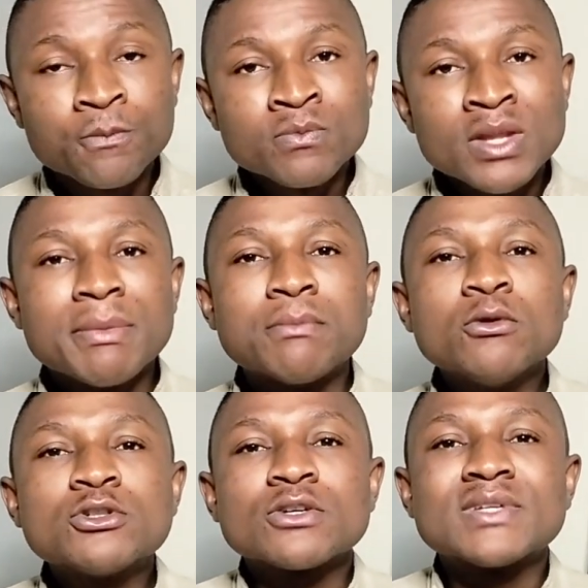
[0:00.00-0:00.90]
But
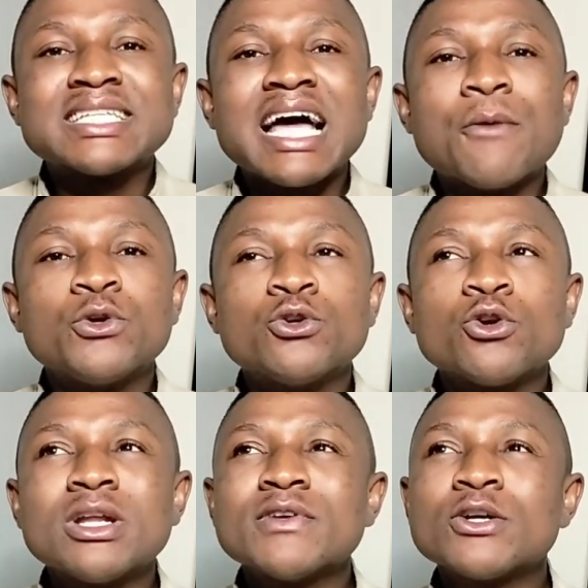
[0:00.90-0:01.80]
most of the time, we do not
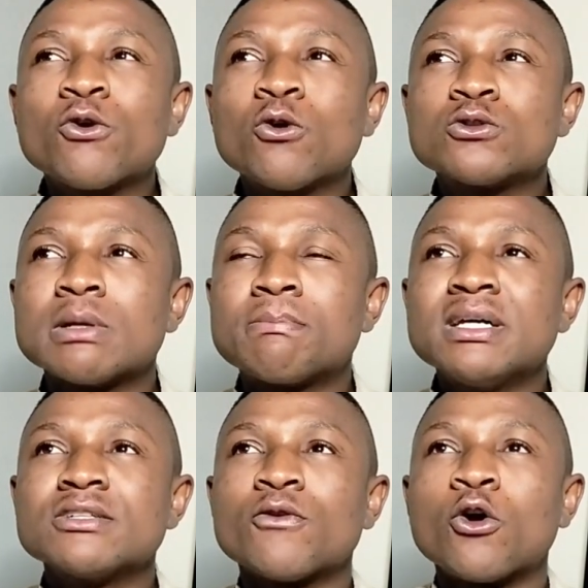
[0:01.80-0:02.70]
even go to a place
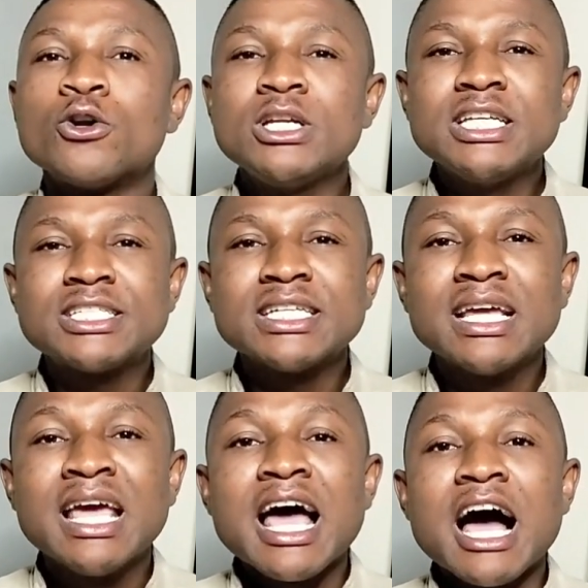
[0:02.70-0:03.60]
of unleashing
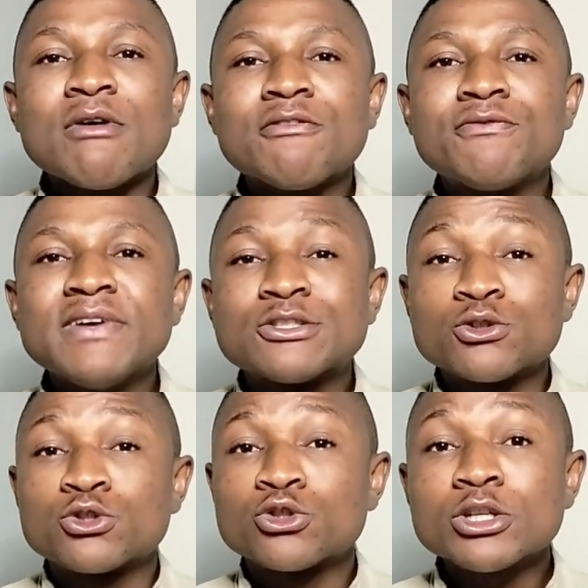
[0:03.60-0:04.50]
our faith to
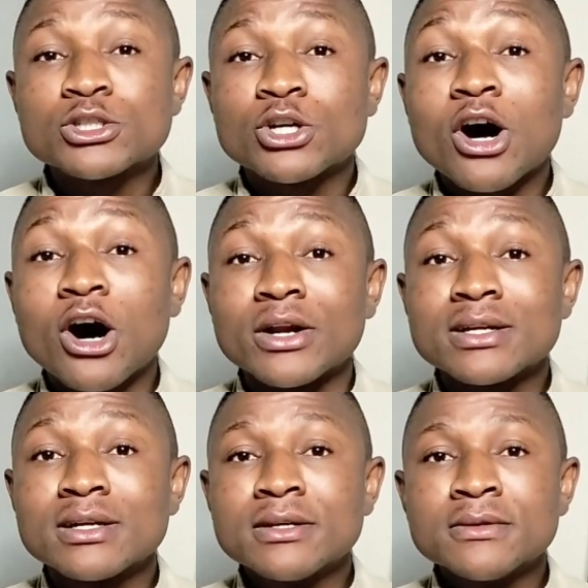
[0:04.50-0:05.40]
trust God.
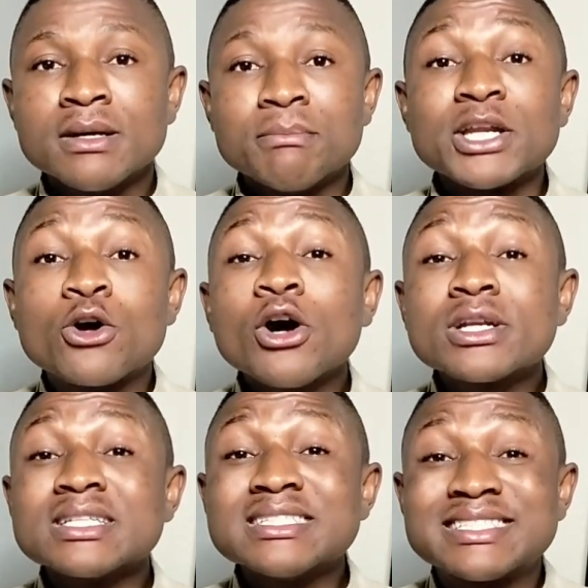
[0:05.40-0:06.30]
But God
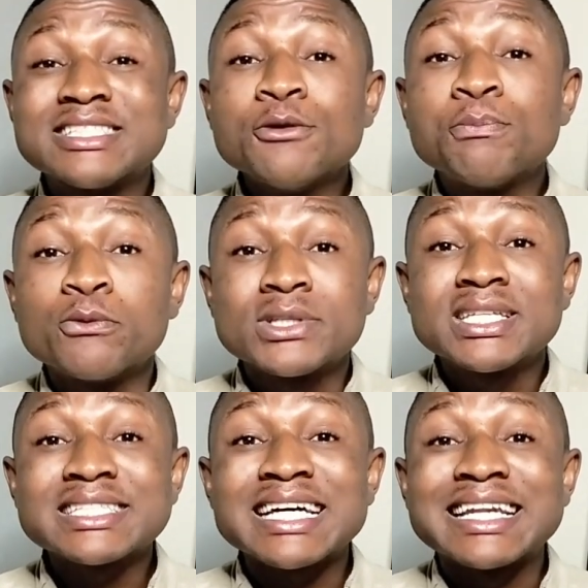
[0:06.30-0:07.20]
still
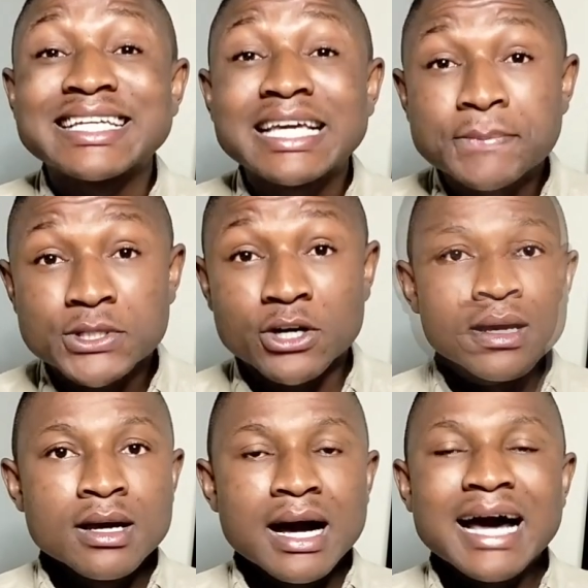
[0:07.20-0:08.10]
protects and keeps
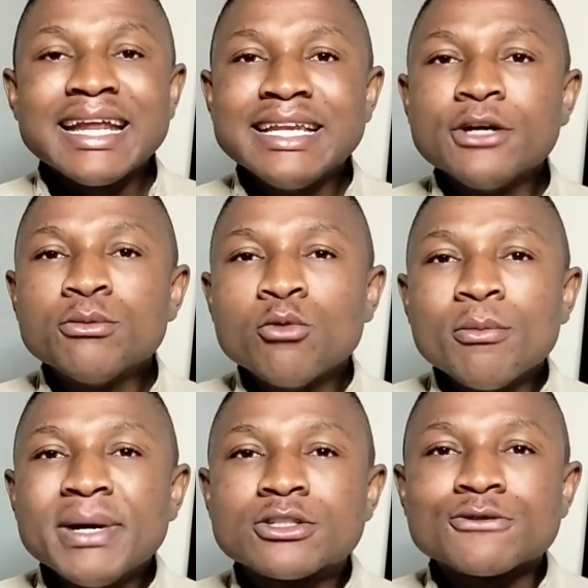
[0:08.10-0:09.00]
us. And a little
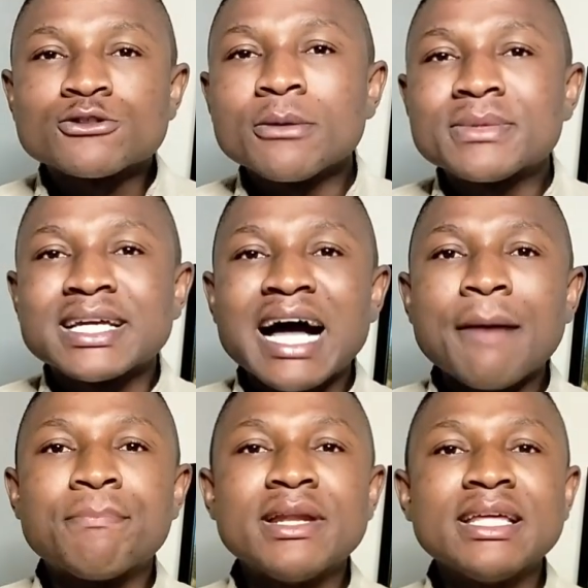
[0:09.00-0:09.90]
moment of something
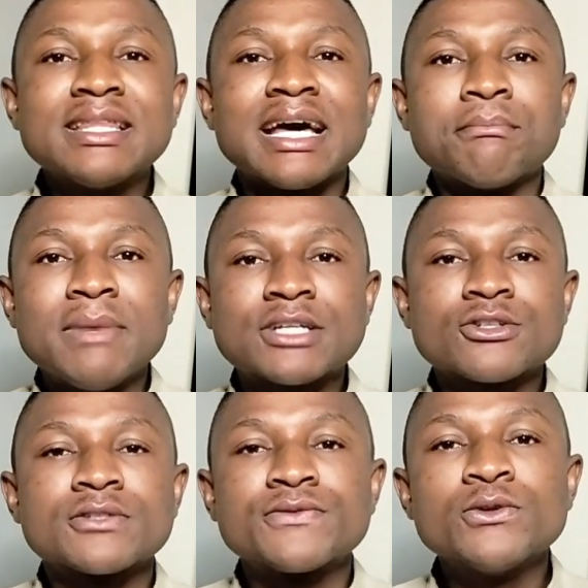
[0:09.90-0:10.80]
happening that makes
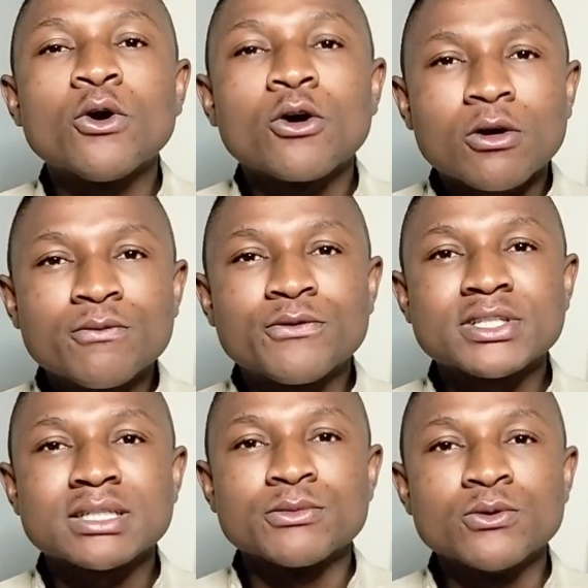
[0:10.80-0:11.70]
us feel uncomfortable,